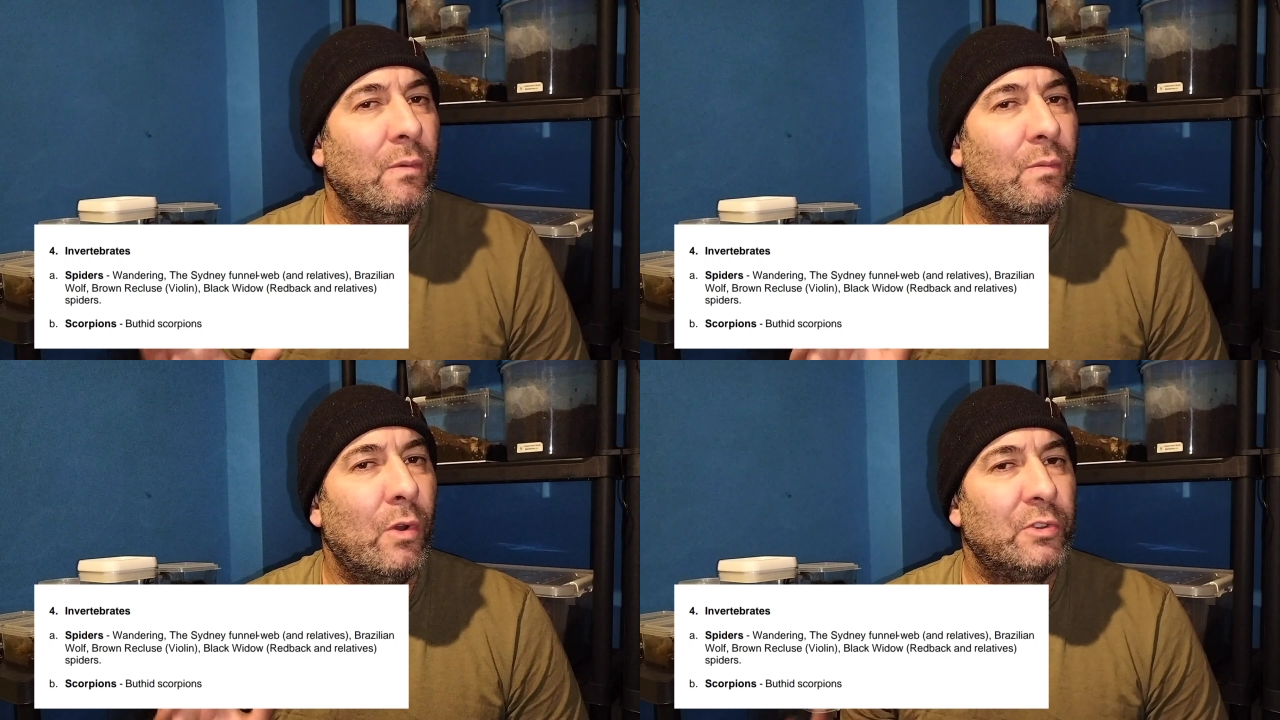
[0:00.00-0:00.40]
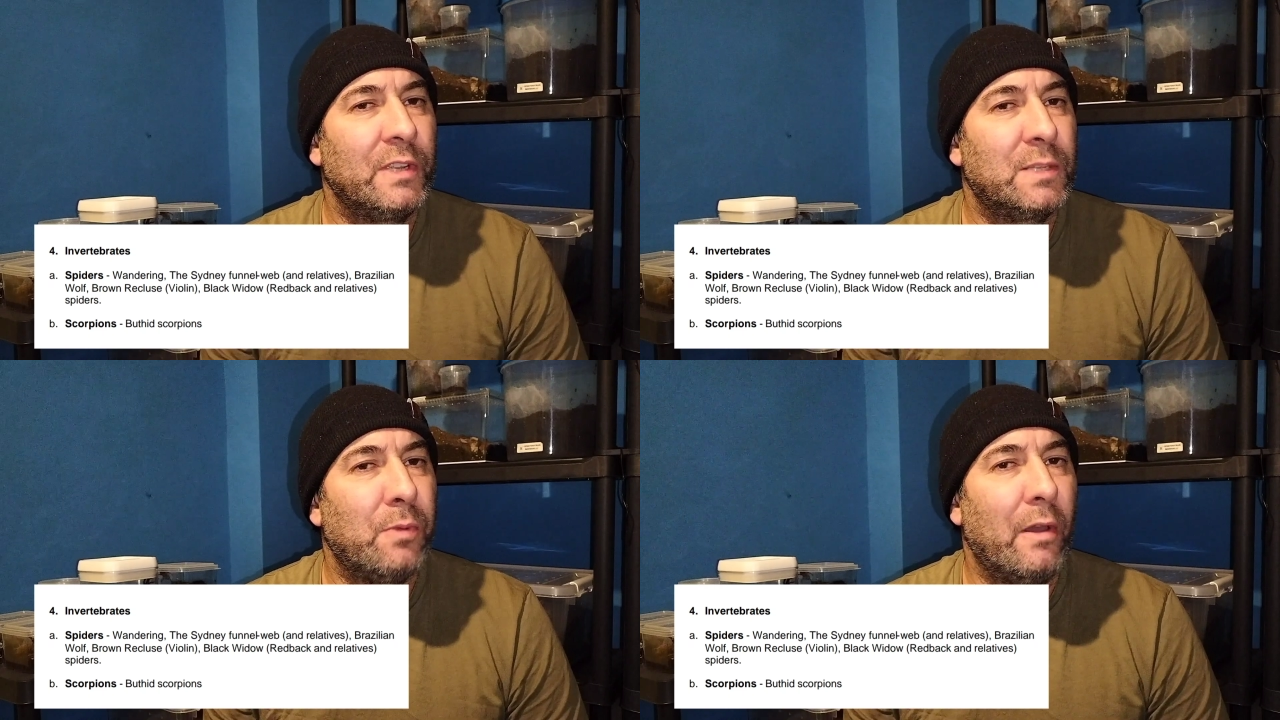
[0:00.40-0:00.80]

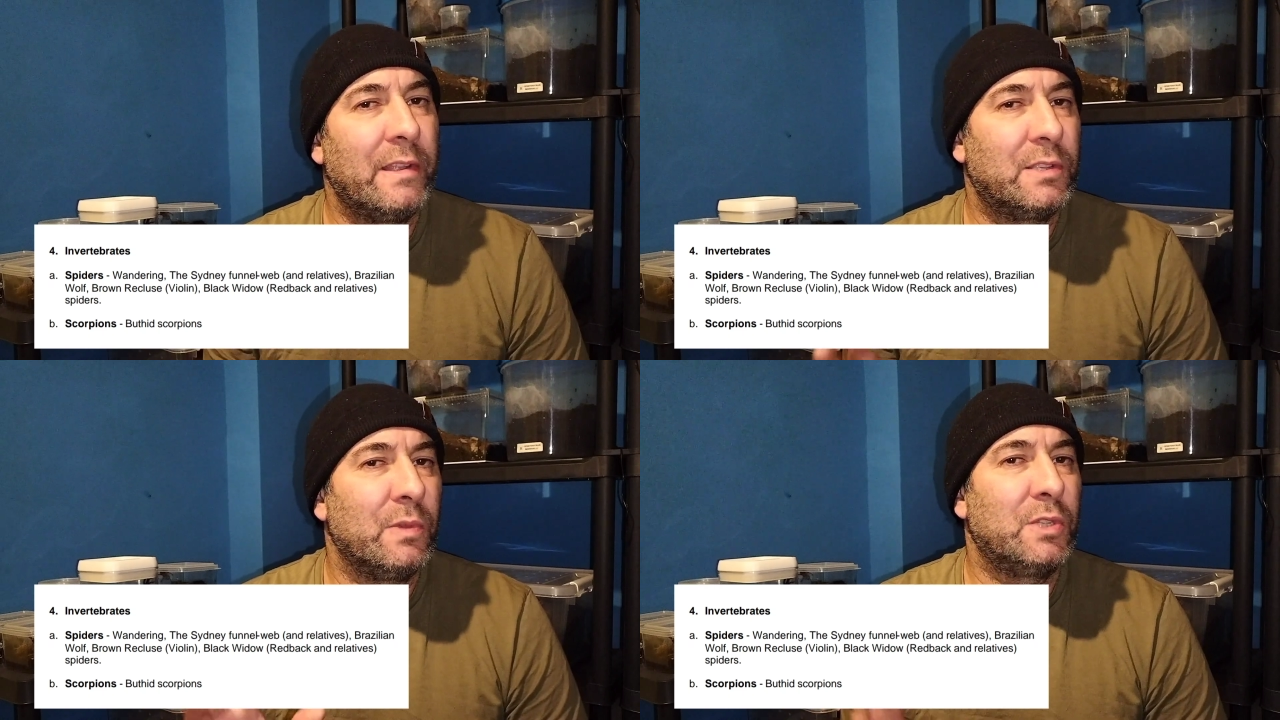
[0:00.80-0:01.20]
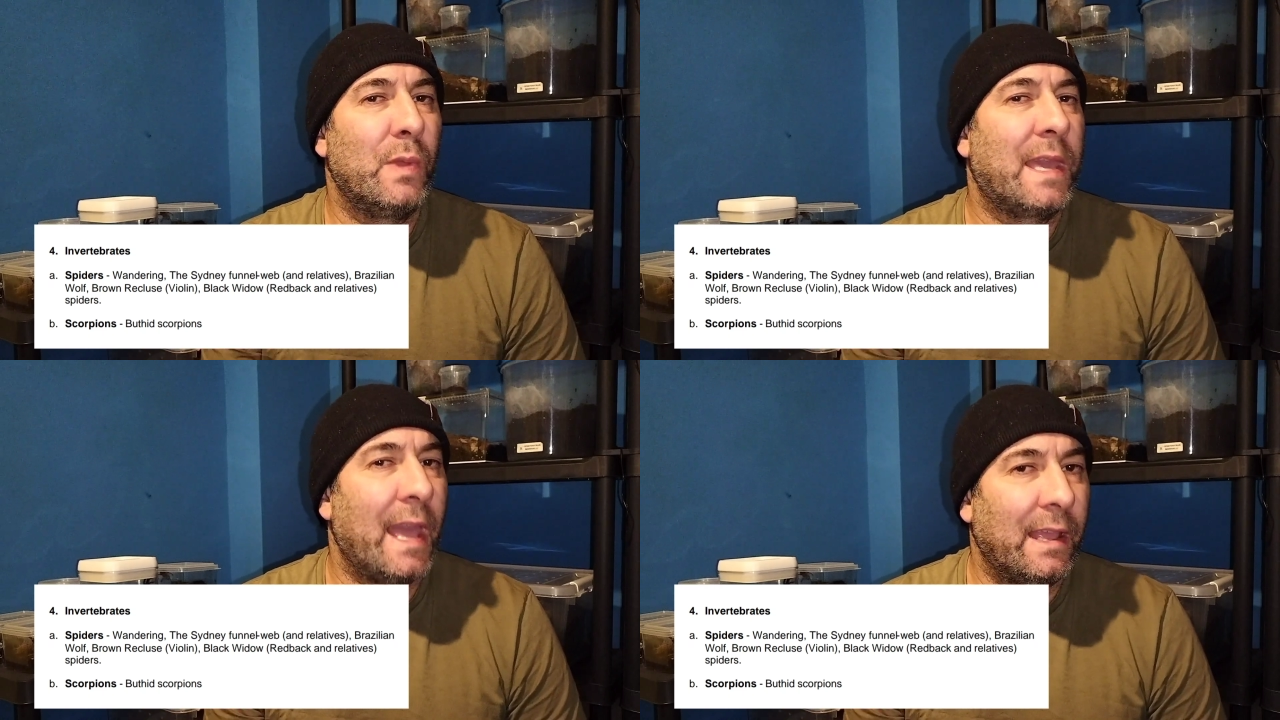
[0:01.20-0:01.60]
wandering spiders which
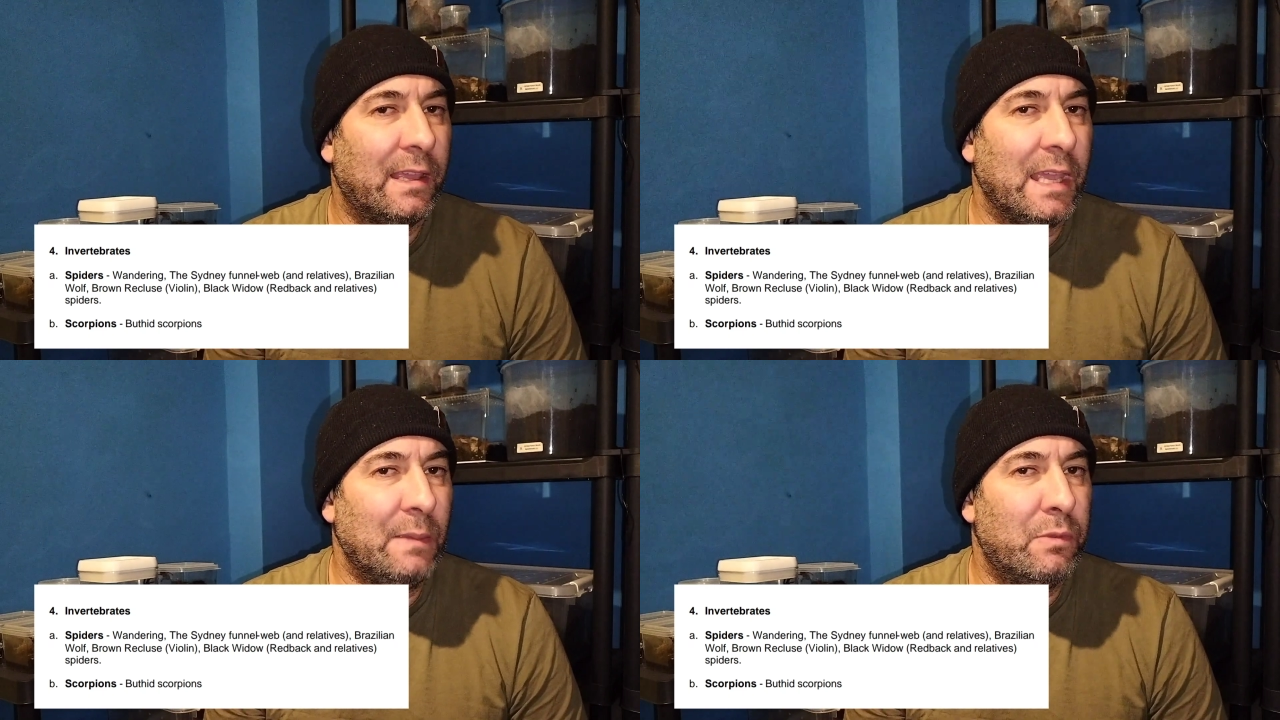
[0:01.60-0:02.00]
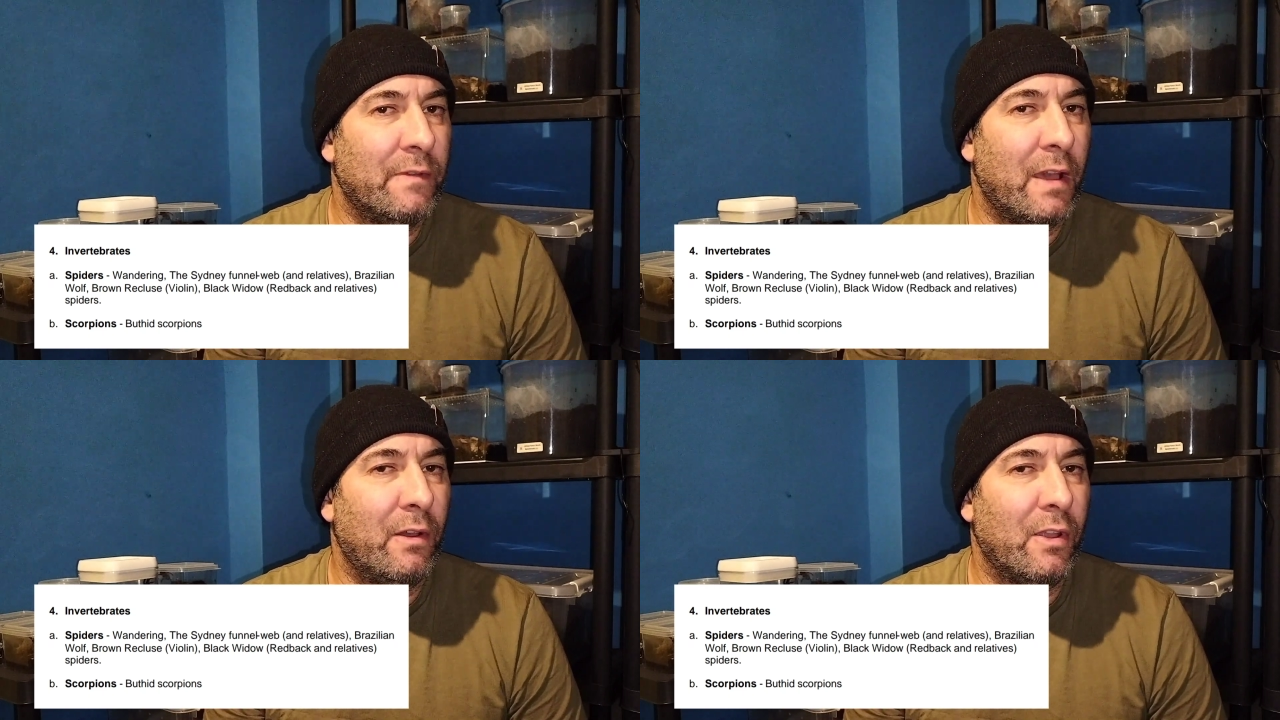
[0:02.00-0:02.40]
we can keep
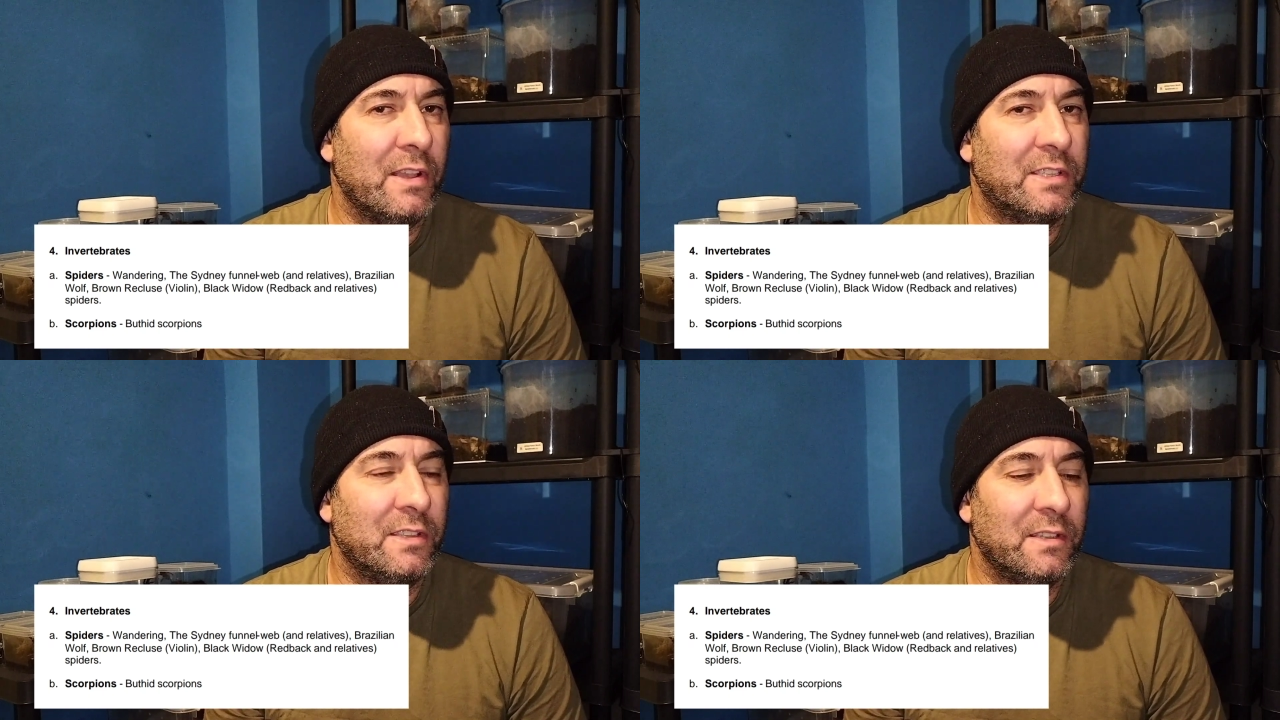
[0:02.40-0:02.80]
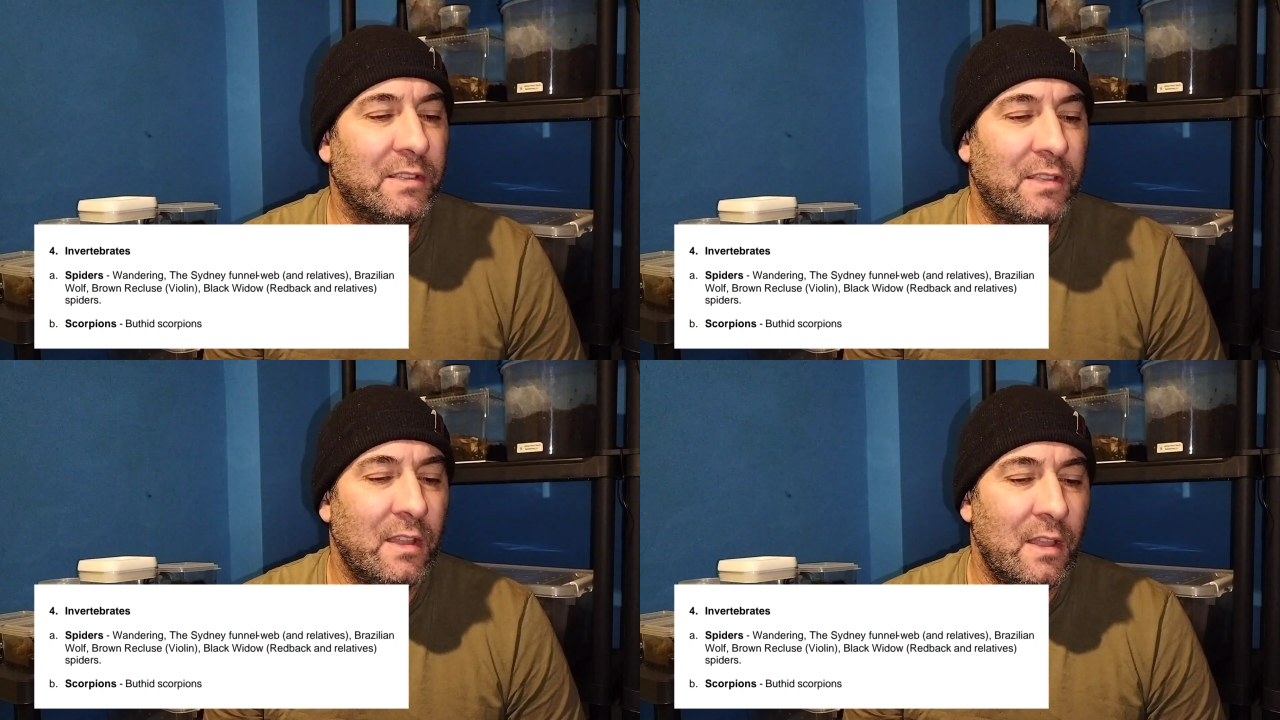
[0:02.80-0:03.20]
without a
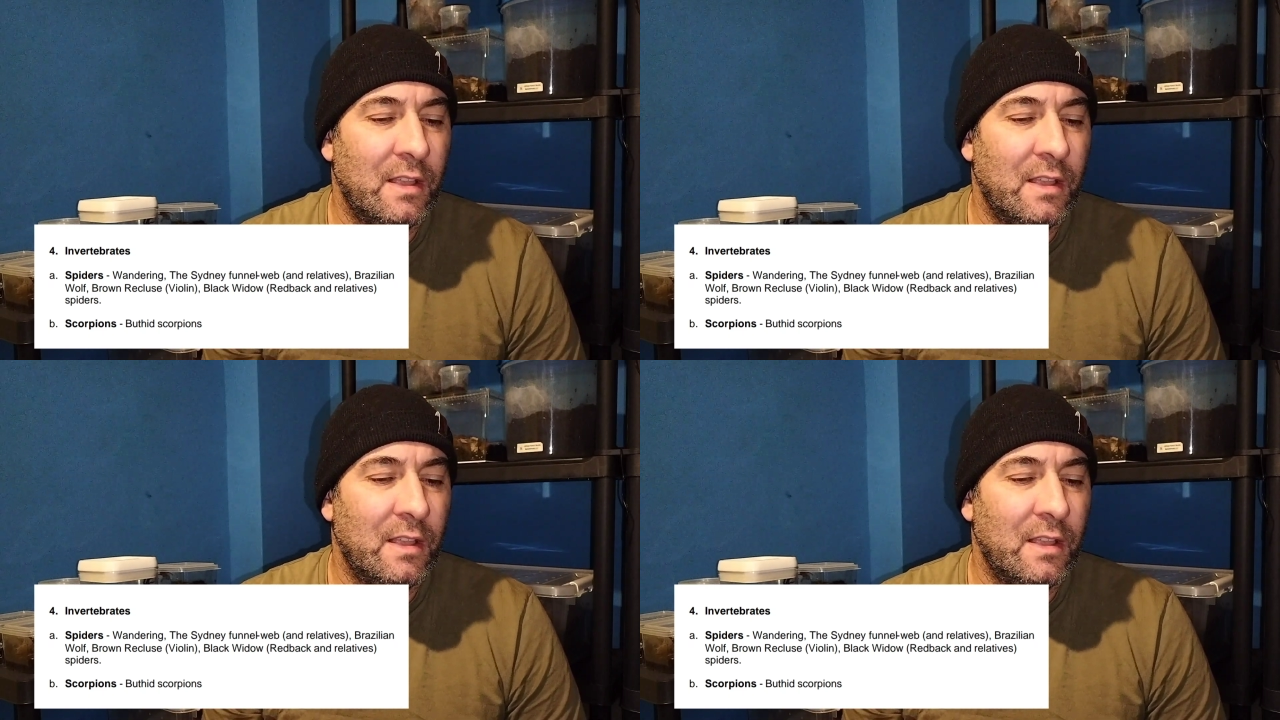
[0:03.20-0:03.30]
license.